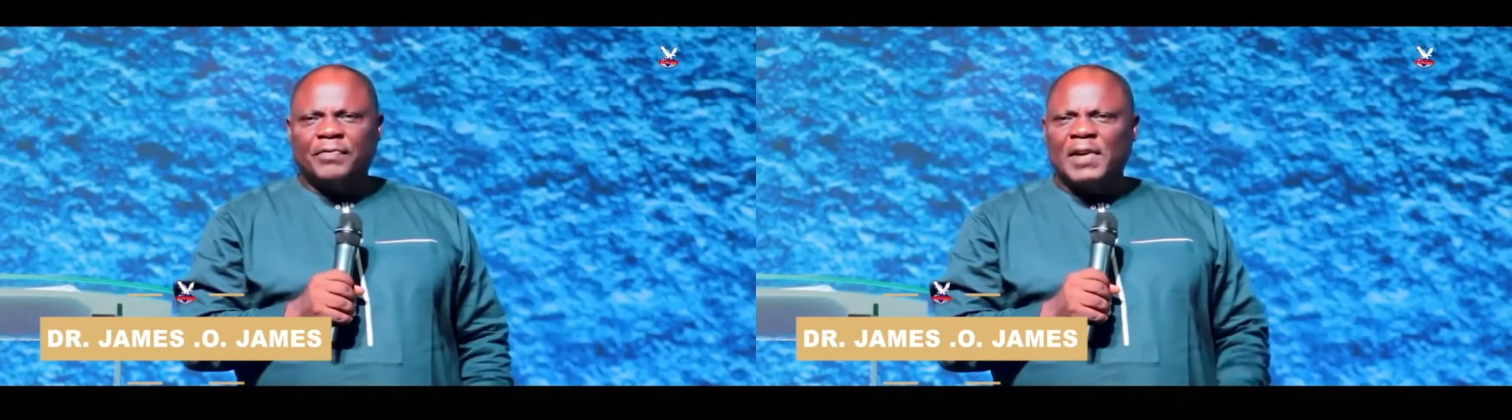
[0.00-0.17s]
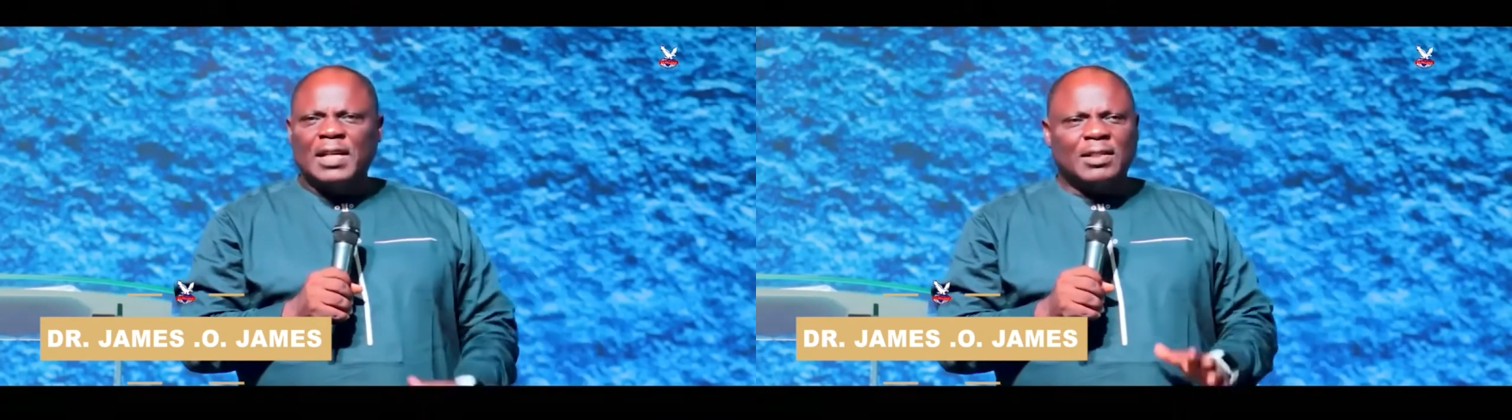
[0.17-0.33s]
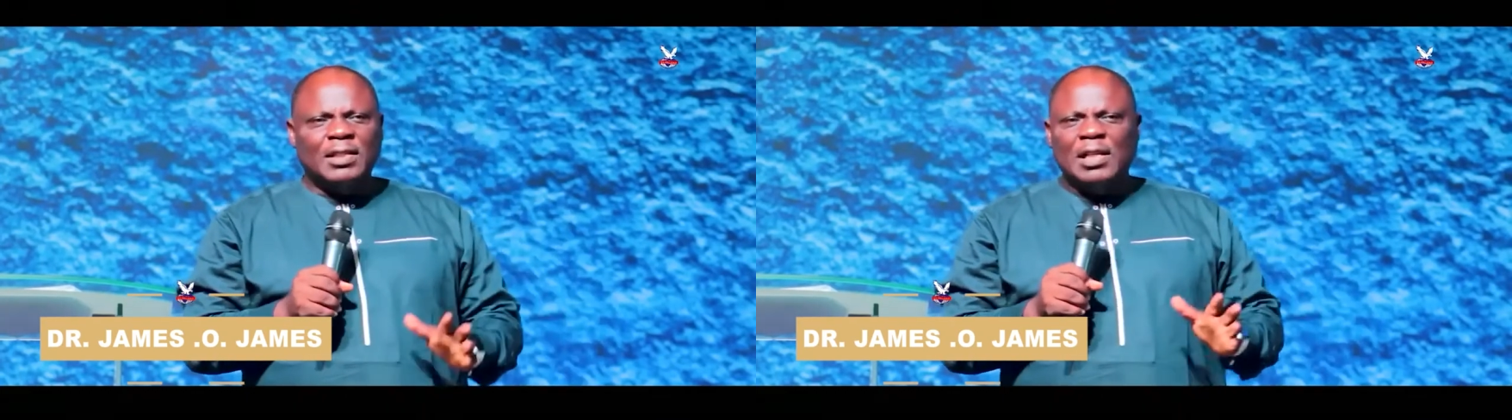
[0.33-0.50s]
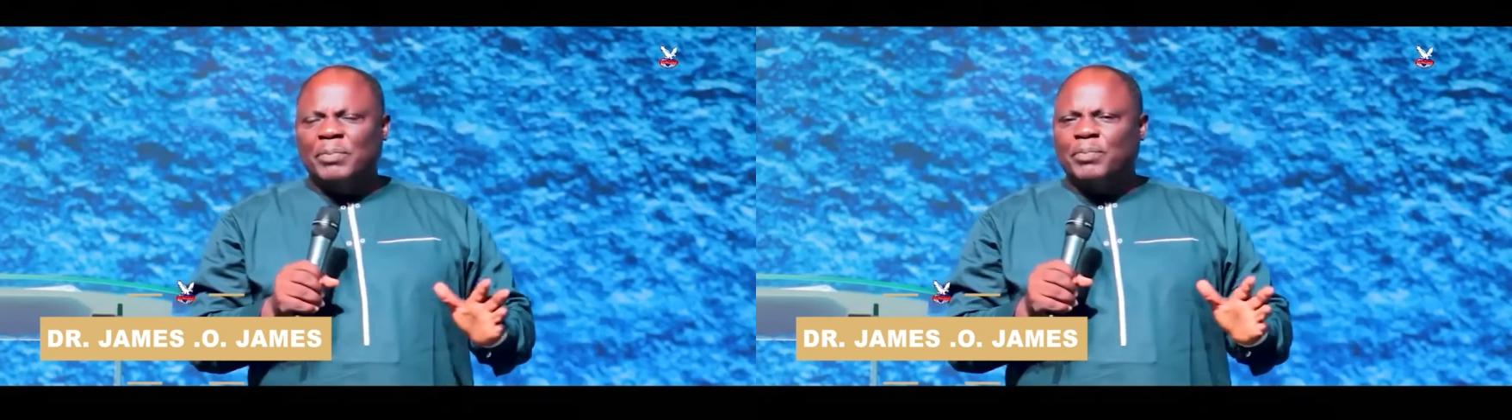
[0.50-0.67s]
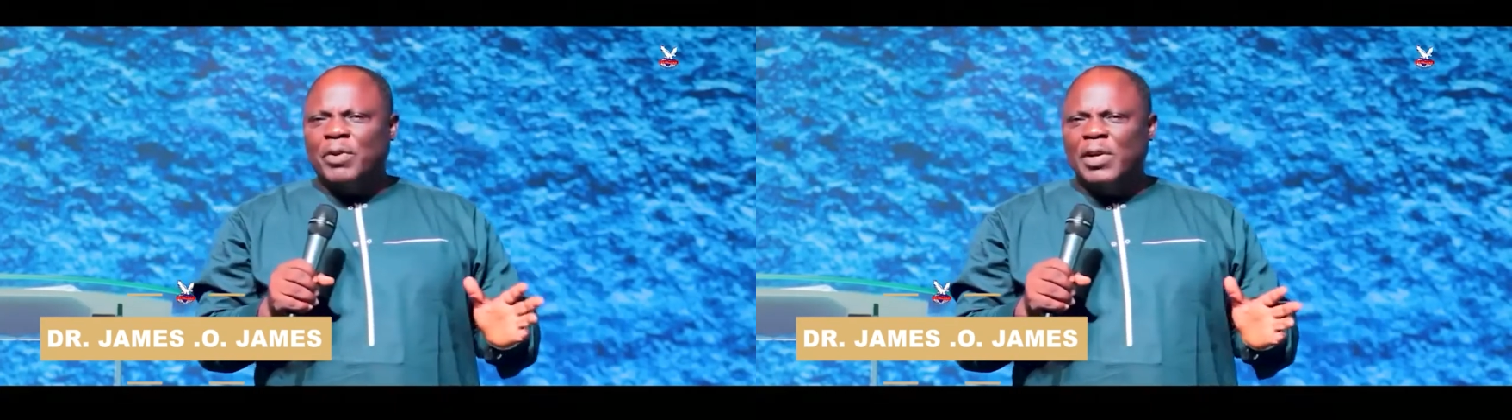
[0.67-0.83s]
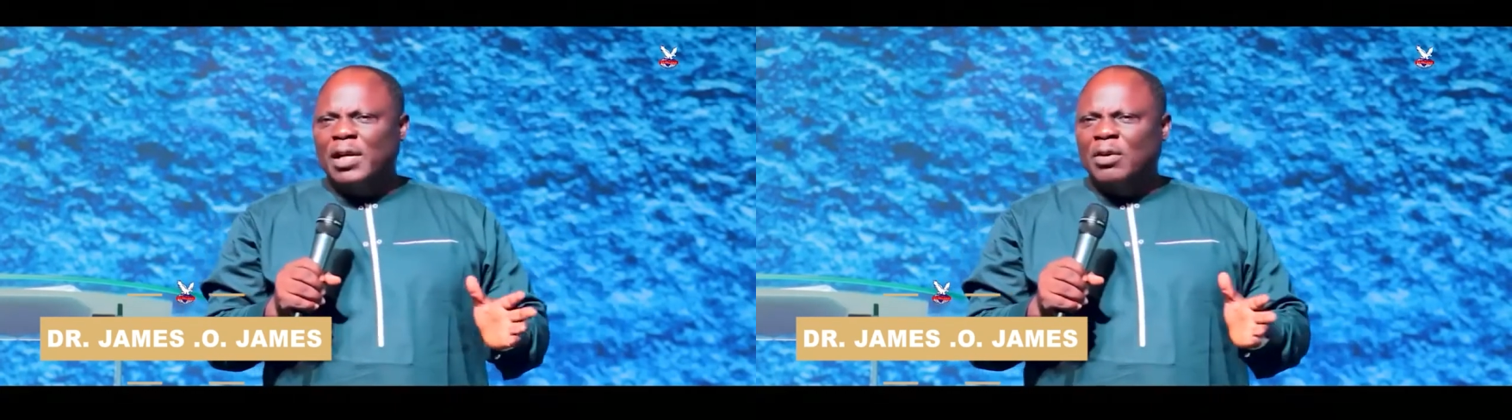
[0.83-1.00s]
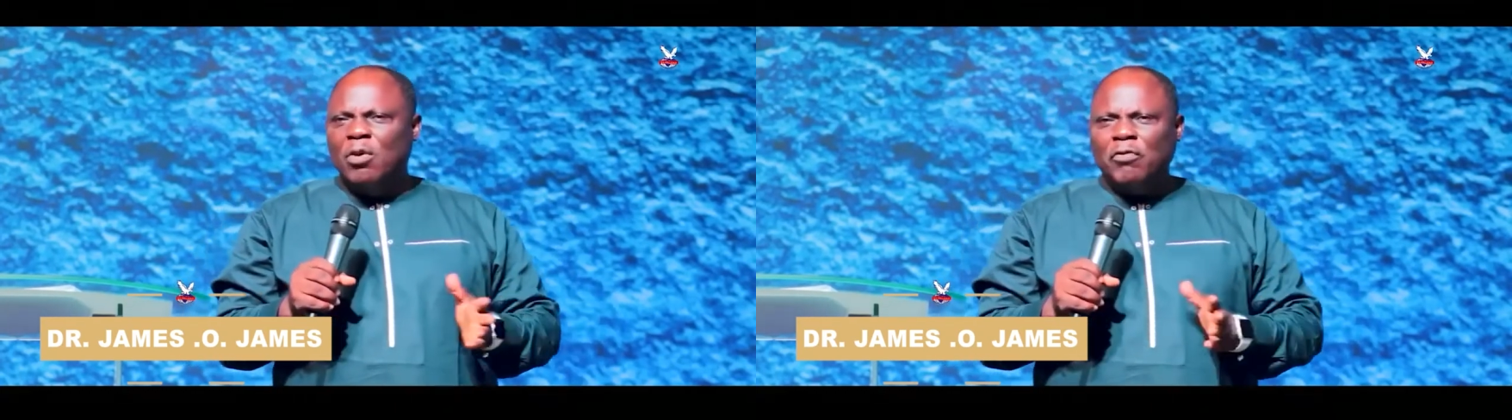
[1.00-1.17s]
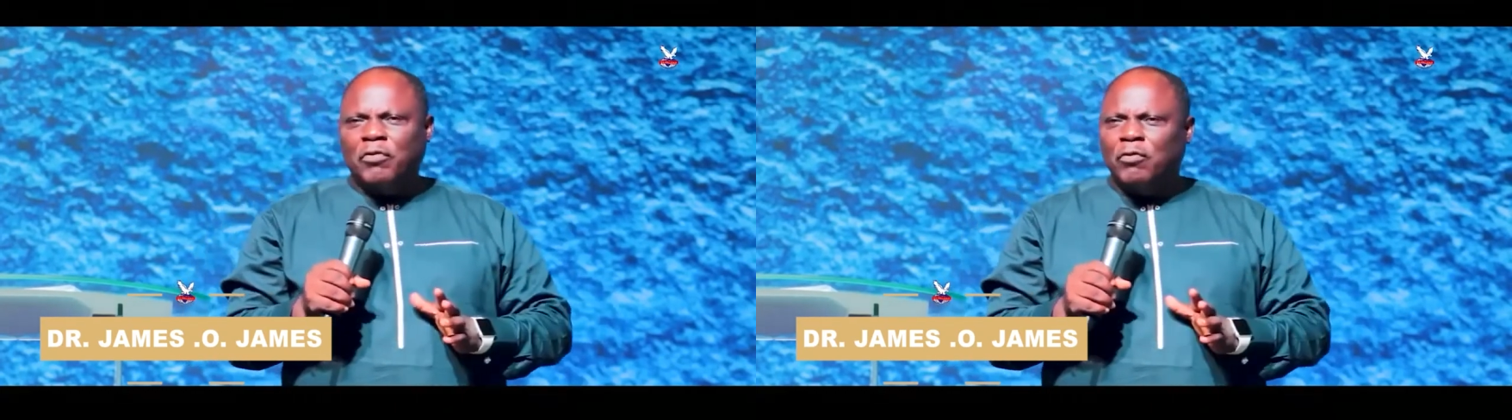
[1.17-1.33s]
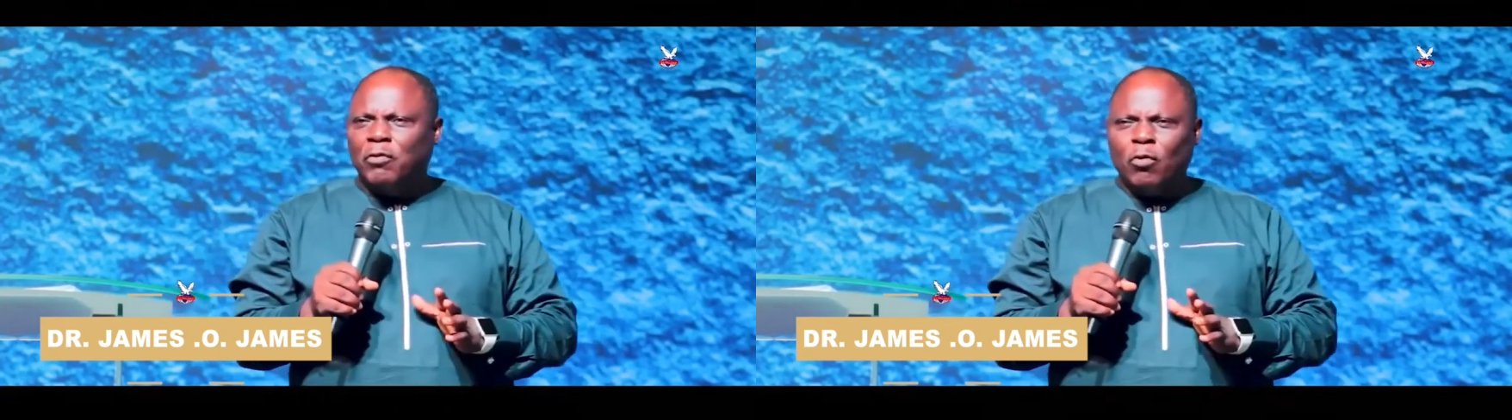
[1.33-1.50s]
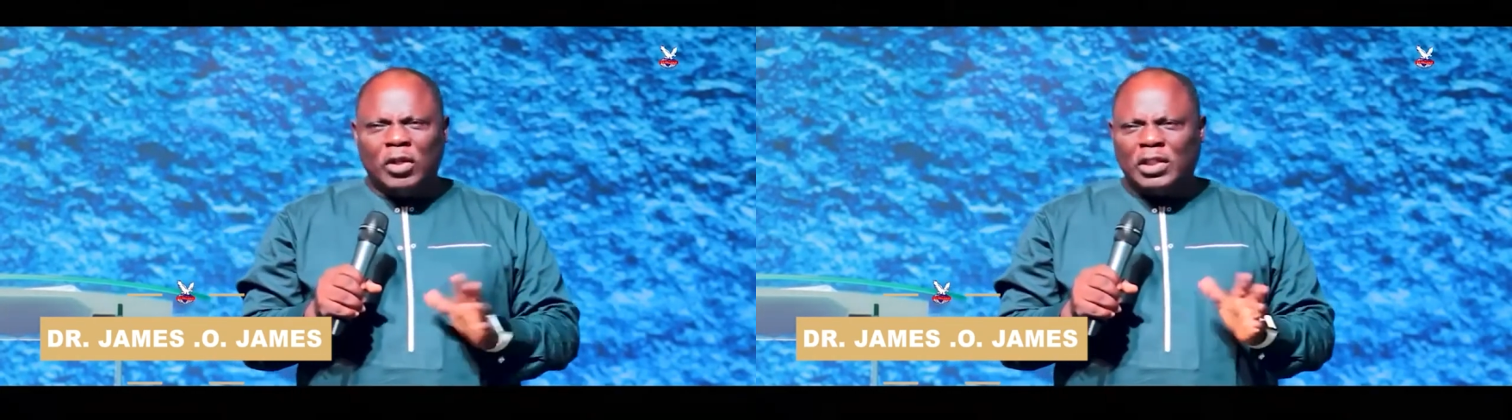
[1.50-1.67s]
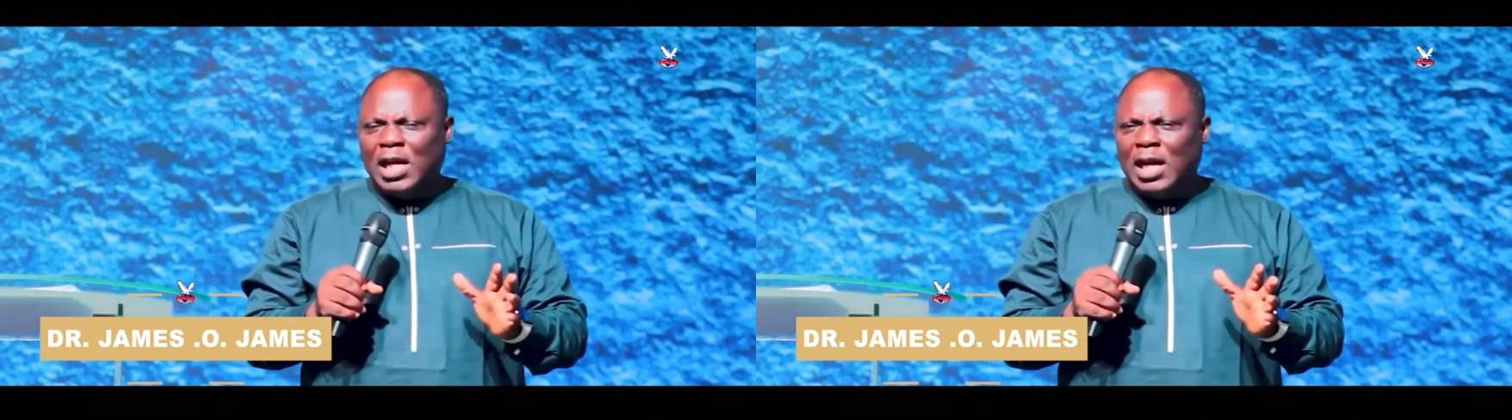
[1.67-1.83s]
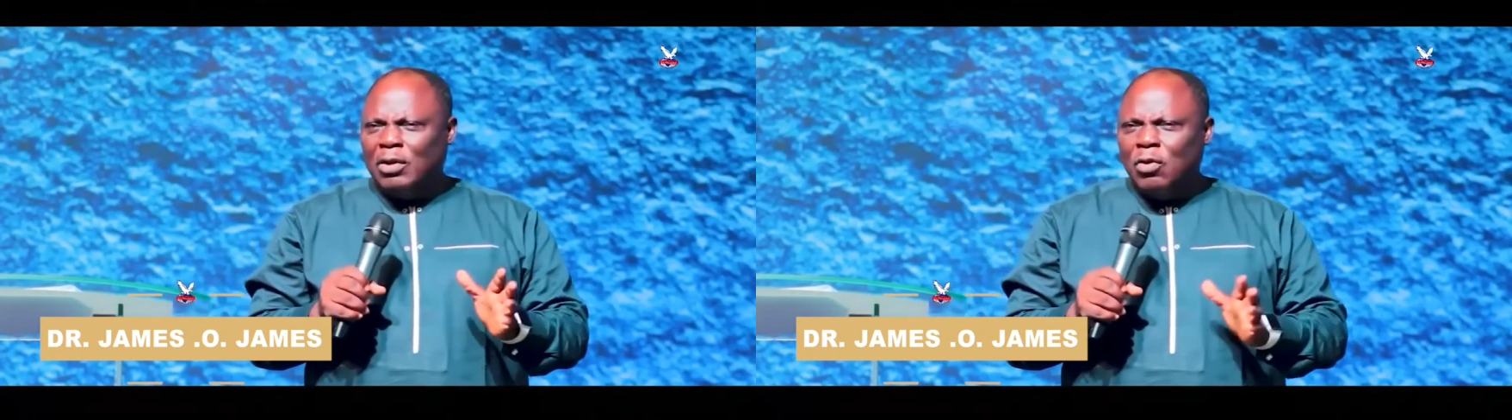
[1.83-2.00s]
fasting and praying, no water,